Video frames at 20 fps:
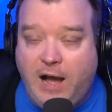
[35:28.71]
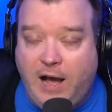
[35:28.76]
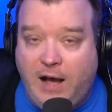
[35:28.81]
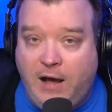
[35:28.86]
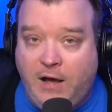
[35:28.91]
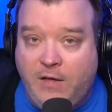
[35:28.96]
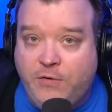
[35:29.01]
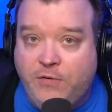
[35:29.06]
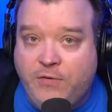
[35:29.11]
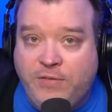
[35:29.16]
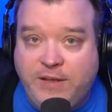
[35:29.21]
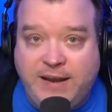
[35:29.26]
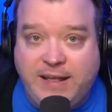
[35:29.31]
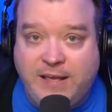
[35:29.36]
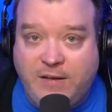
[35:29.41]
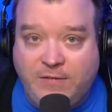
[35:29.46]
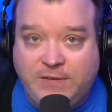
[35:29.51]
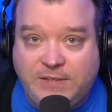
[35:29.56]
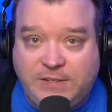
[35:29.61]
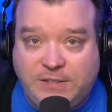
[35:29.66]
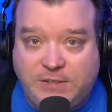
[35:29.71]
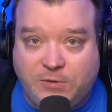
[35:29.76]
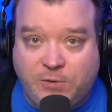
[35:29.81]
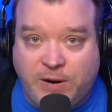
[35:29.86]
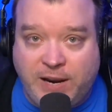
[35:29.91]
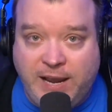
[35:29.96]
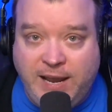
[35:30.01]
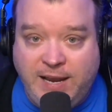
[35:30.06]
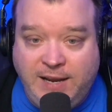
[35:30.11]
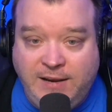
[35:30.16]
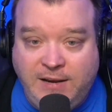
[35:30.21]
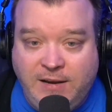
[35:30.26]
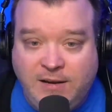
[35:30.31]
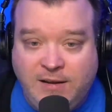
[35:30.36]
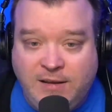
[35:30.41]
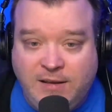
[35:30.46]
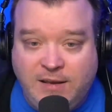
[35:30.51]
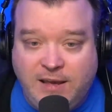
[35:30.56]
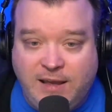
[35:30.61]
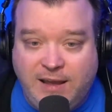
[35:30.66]
Other than Elvis Duran
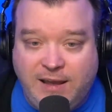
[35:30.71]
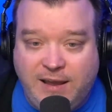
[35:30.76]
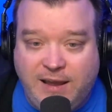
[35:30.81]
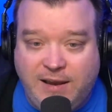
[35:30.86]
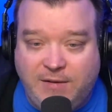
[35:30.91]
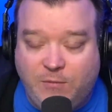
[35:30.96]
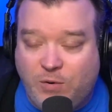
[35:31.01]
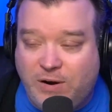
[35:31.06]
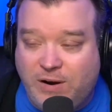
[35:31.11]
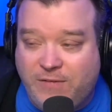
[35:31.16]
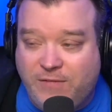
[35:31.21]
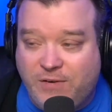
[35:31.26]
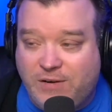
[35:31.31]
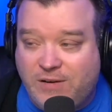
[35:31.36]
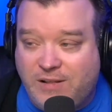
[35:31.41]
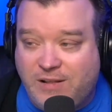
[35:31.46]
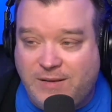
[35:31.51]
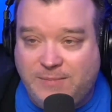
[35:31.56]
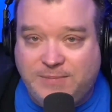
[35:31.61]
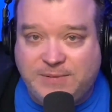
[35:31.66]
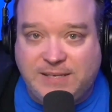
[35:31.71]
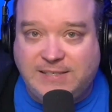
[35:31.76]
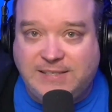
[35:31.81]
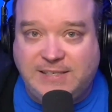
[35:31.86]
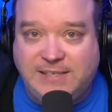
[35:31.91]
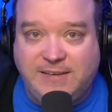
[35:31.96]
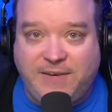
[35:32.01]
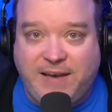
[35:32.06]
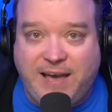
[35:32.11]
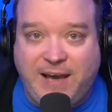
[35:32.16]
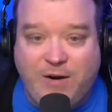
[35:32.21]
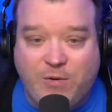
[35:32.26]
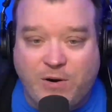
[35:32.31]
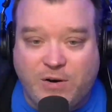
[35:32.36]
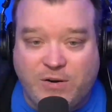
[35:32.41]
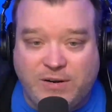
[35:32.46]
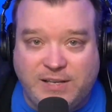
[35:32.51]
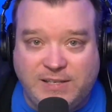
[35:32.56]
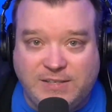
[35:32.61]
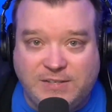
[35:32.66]
and whatever clips I see of Howard
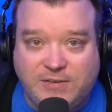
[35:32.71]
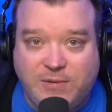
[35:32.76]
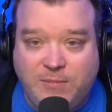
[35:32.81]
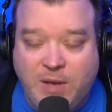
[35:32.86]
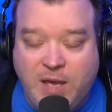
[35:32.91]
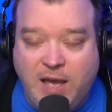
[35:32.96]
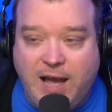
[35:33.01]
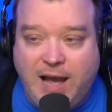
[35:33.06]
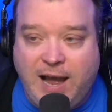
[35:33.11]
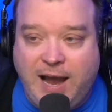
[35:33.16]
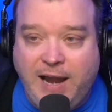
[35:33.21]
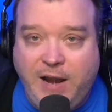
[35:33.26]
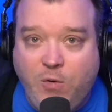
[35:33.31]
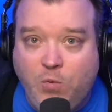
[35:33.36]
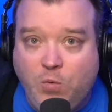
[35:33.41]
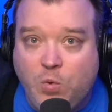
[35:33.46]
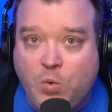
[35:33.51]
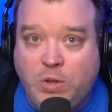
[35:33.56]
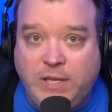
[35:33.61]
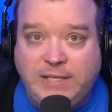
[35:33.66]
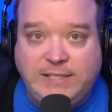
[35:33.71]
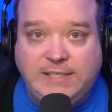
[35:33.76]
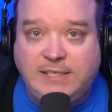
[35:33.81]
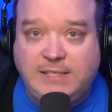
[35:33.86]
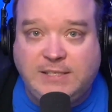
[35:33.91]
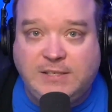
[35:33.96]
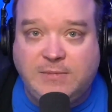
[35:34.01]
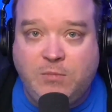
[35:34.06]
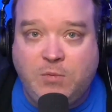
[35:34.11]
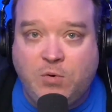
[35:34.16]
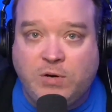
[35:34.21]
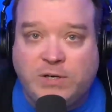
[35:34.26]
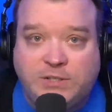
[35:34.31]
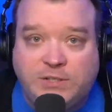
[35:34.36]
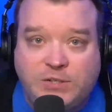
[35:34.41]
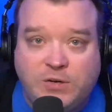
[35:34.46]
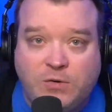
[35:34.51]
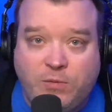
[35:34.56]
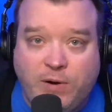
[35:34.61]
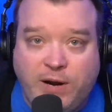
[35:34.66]
on Instagram, I don't listen to morning
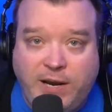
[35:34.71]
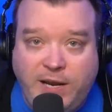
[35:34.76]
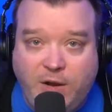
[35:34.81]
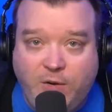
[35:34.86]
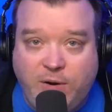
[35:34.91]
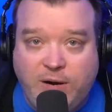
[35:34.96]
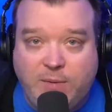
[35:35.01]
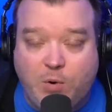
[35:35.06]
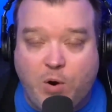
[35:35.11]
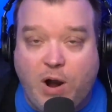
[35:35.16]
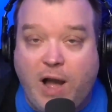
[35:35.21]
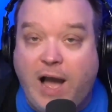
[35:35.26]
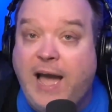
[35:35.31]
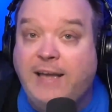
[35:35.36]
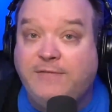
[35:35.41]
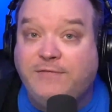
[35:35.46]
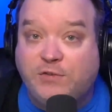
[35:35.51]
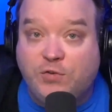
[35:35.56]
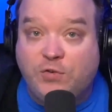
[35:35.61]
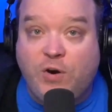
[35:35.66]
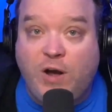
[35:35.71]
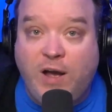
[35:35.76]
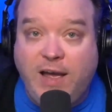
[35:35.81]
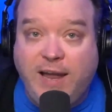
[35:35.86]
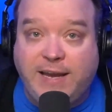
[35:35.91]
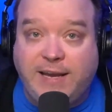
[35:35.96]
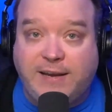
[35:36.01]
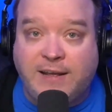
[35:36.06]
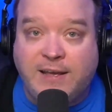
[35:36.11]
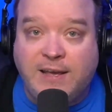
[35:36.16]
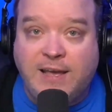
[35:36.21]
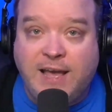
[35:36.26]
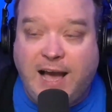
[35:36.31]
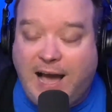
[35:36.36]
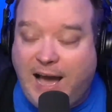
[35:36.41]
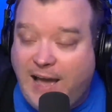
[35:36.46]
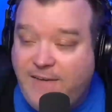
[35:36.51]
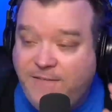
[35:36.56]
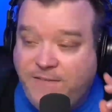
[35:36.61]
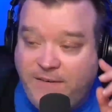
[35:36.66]
show radio anymore. I've tried.
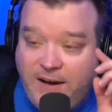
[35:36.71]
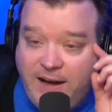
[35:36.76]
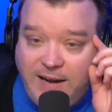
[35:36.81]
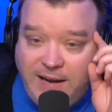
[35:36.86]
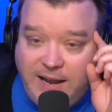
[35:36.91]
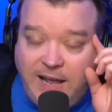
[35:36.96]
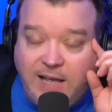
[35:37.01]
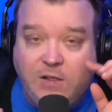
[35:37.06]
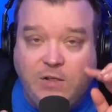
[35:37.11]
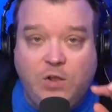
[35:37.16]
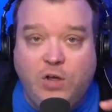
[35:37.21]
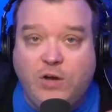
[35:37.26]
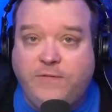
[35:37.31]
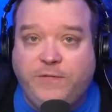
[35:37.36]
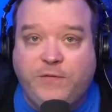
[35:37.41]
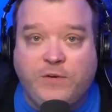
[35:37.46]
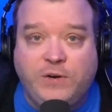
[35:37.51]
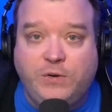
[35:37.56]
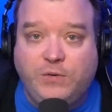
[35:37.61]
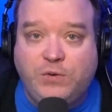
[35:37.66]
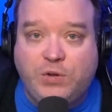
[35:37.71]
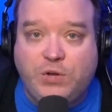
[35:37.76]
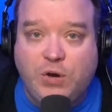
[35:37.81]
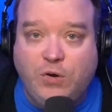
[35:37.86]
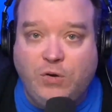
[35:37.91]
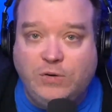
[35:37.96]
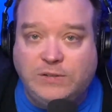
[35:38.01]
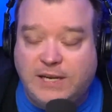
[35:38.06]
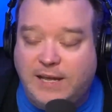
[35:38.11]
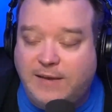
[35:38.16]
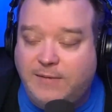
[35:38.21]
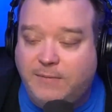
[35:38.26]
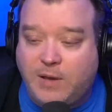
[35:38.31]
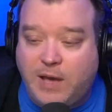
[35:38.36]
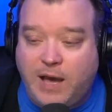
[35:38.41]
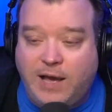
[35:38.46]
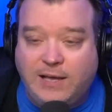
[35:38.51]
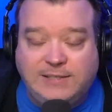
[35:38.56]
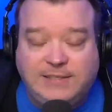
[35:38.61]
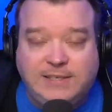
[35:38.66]
I find I look for new shows and I
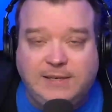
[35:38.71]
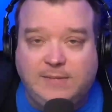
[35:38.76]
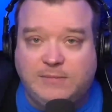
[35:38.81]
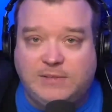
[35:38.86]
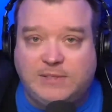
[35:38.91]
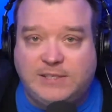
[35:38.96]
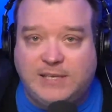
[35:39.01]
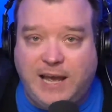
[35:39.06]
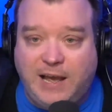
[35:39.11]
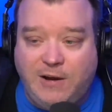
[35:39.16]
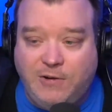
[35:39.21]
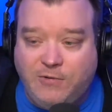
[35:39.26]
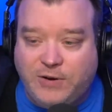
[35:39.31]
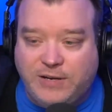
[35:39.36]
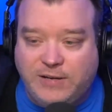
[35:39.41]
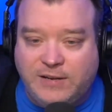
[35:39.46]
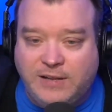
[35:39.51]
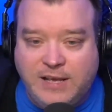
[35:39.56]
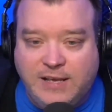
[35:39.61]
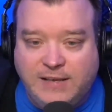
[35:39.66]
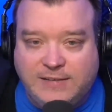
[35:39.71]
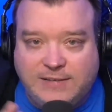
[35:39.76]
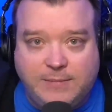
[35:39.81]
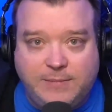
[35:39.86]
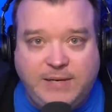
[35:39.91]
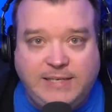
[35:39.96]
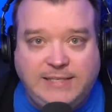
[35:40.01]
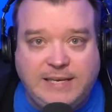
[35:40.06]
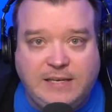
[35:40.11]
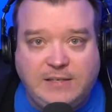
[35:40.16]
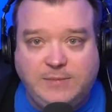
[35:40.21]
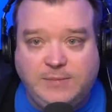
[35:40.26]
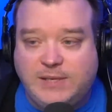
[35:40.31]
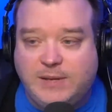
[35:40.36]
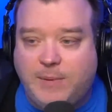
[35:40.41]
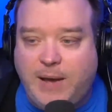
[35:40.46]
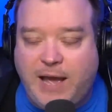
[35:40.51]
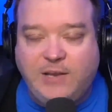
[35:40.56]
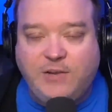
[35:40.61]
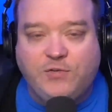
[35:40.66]
constantly am scouring. Somebody tells me
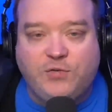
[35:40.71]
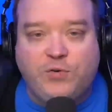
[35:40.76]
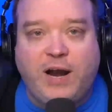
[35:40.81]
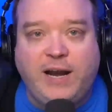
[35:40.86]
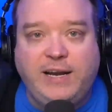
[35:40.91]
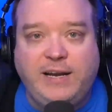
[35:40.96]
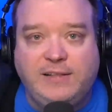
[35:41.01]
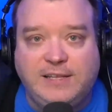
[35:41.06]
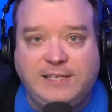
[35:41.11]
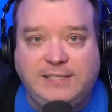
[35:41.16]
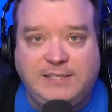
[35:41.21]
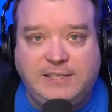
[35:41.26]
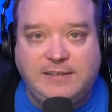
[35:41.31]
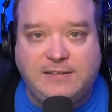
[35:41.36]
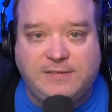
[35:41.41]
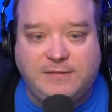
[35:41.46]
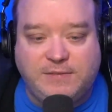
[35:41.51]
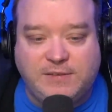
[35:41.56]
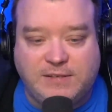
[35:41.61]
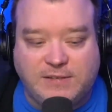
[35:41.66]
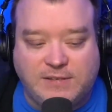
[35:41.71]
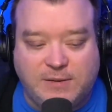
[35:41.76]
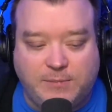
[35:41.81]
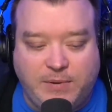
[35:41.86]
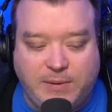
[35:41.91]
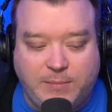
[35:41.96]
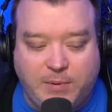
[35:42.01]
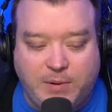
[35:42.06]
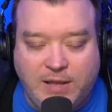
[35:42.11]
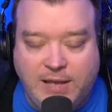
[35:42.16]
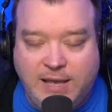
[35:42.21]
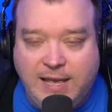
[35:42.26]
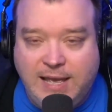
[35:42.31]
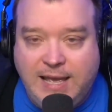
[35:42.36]
something. I try to listen to some people.